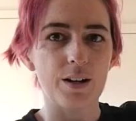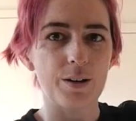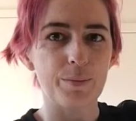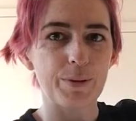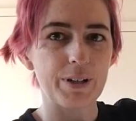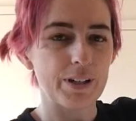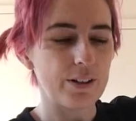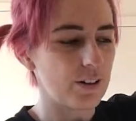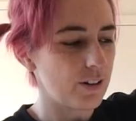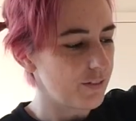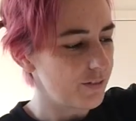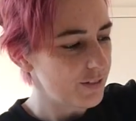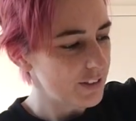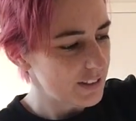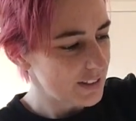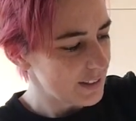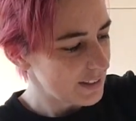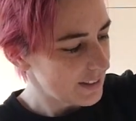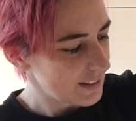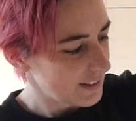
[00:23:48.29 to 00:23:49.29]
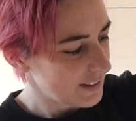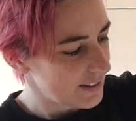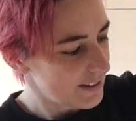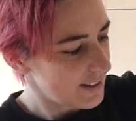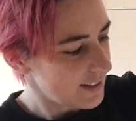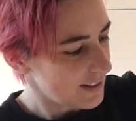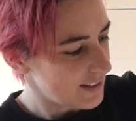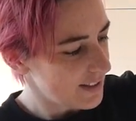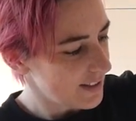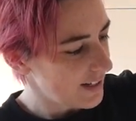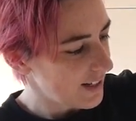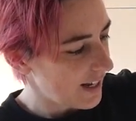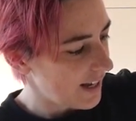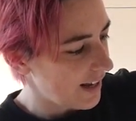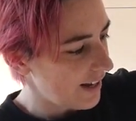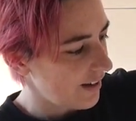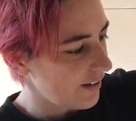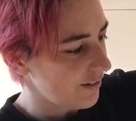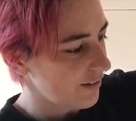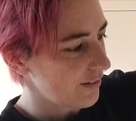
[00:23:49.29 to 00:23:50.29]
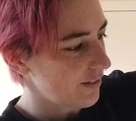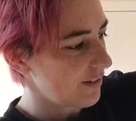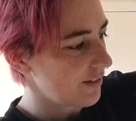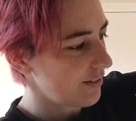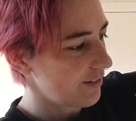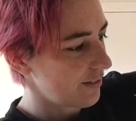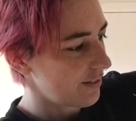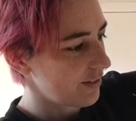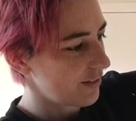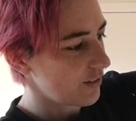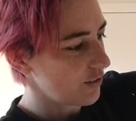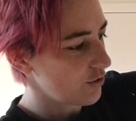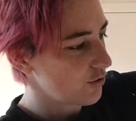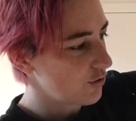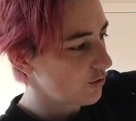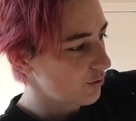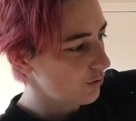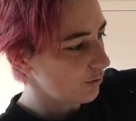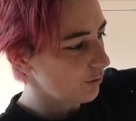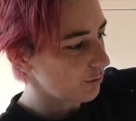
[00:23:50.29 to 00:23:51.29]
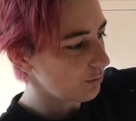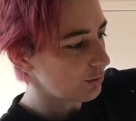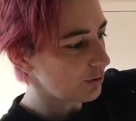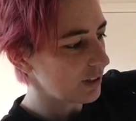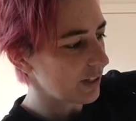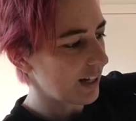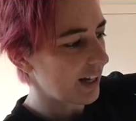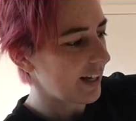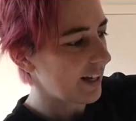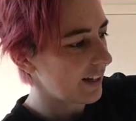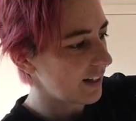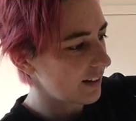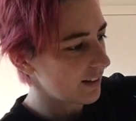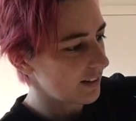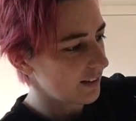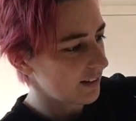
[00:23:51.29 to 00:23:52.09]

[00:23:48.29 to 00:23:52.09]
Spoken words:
I mean, obviously this isn't how the tulle will hang.